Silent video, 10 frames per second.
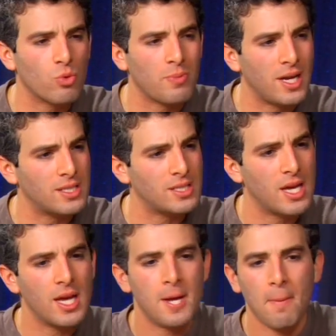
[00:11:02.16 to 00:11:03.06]
room has
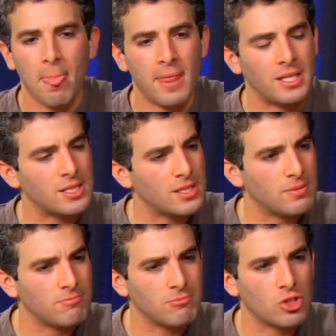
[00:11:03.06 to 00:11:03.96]

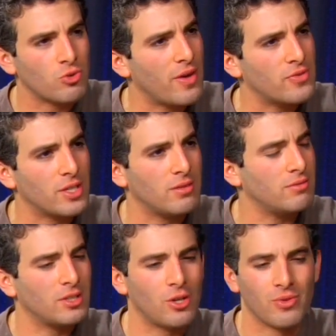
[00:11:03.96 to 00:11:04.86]
its strengths, and
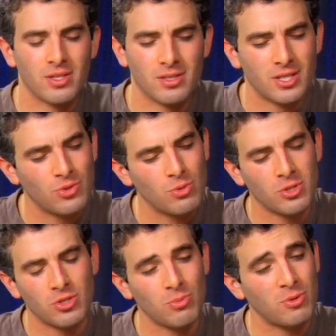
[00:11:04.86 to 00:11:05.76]
you know, these rooms
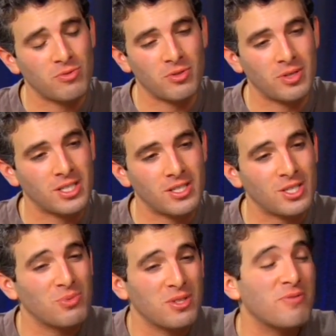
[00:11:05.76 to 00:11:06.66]
are so beautiful, and
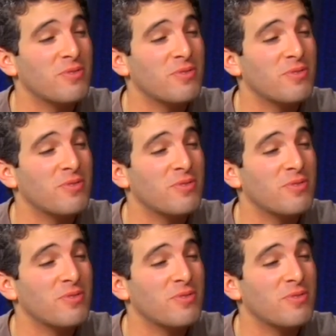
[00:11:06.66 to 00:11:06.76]
it's really